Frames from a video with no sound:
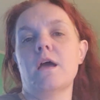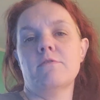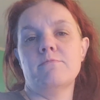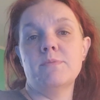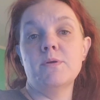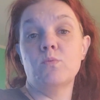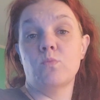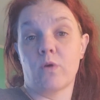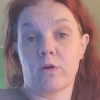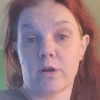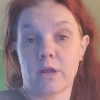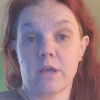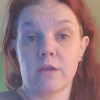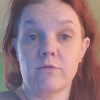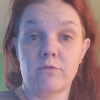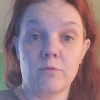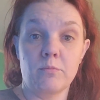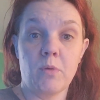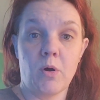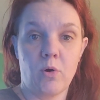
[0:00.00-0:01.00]
I've been working
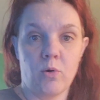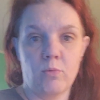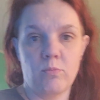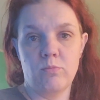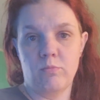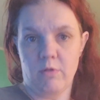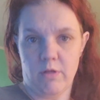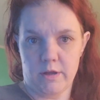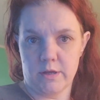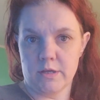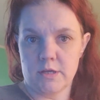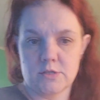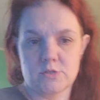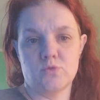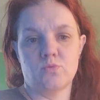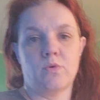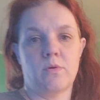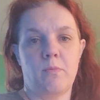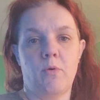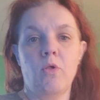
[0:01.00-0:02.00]
from home like as
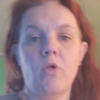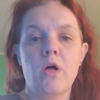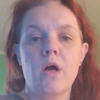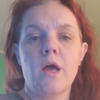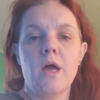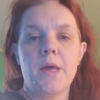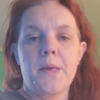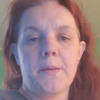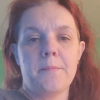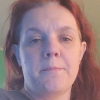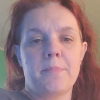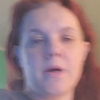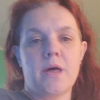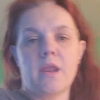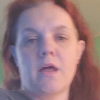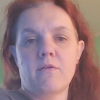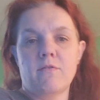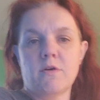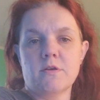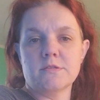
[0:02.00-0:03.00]
normal, but
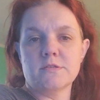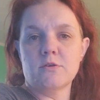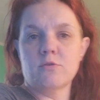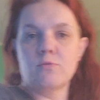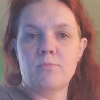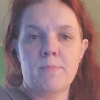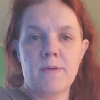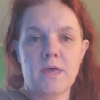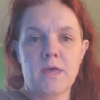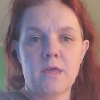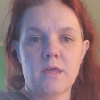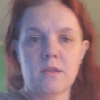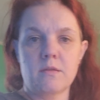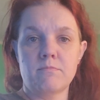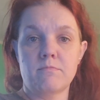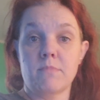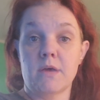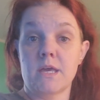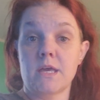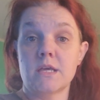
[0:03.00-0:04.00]
I've also been
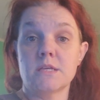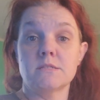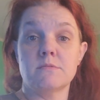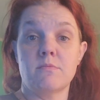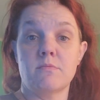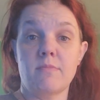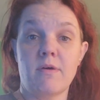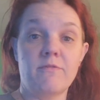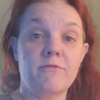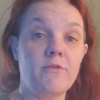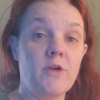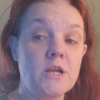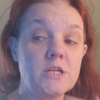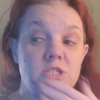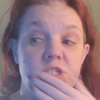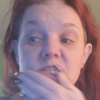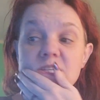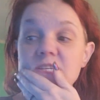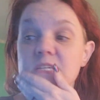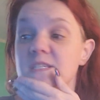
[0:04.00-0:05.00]
making some of my
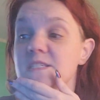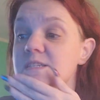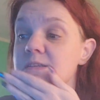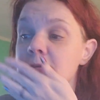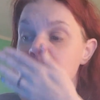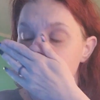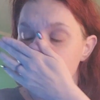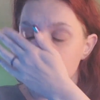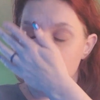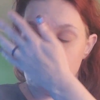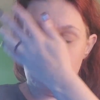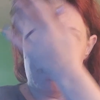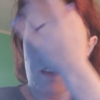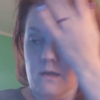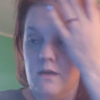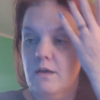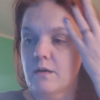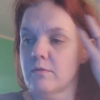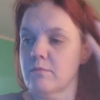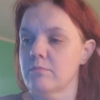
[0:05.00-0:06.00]
freshies.
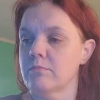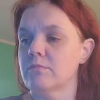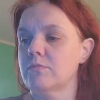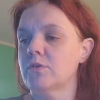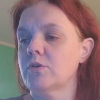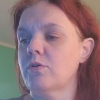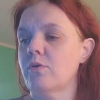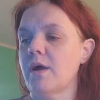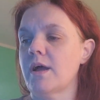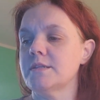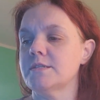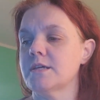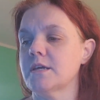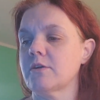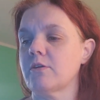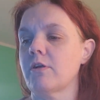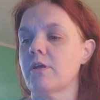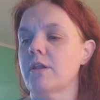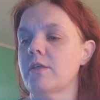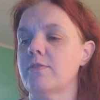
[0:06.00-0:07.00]
I
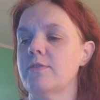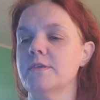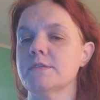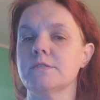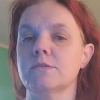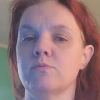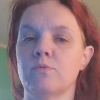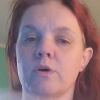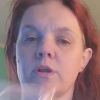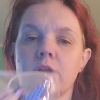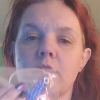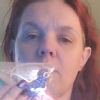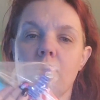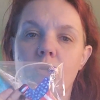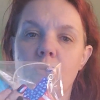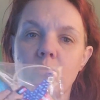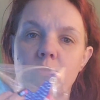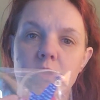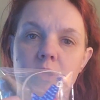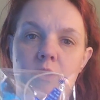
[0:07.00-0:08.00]
decorated this one
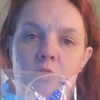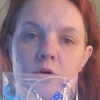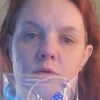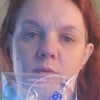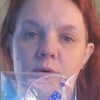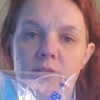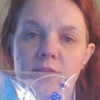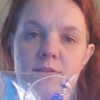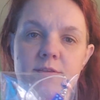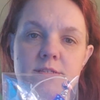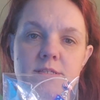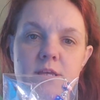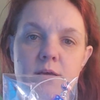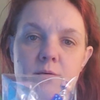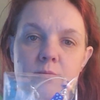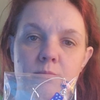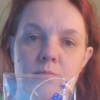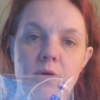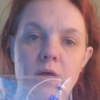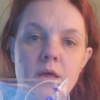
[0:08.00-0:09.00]
earlier with
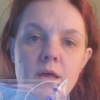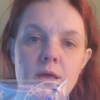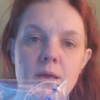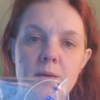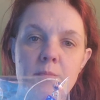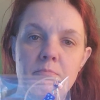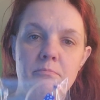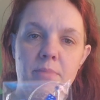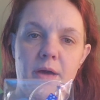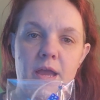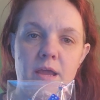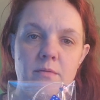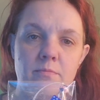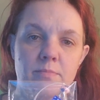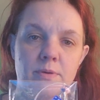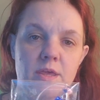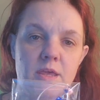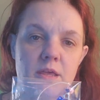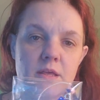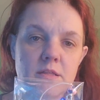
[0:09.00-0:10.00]
some paint
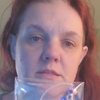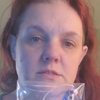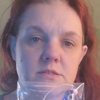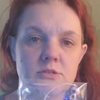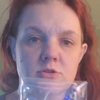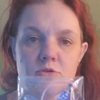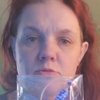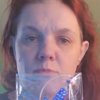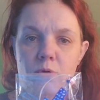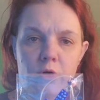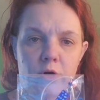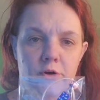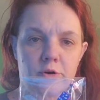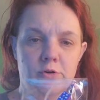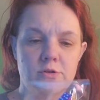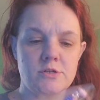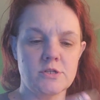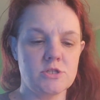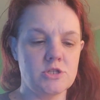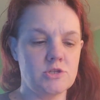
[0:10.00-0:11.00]
pens or
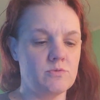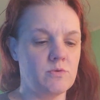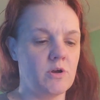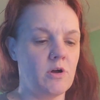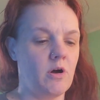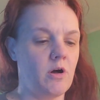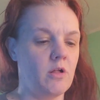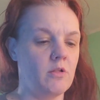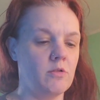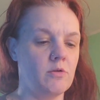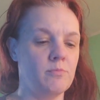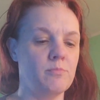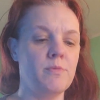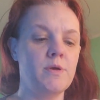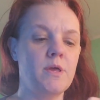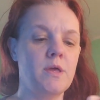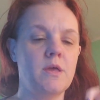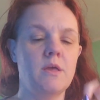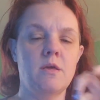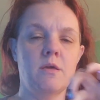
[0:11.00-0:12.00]
markers, as you would call them,
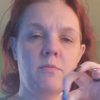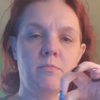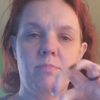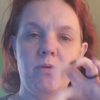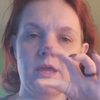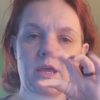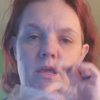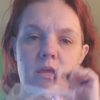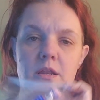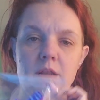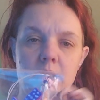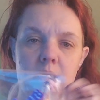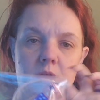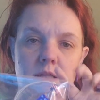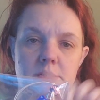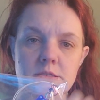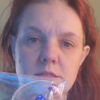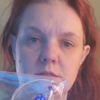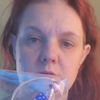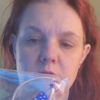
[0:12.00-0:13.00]
bead
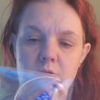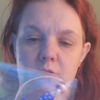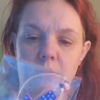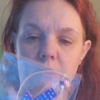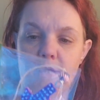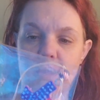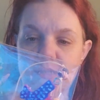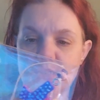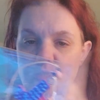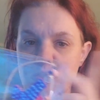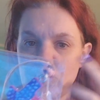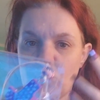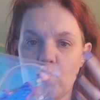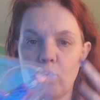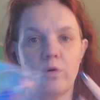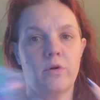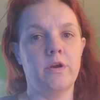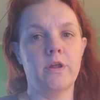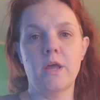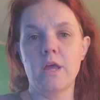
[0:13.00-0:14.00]
and elastic
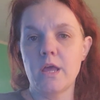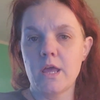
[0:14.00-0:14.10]
cord.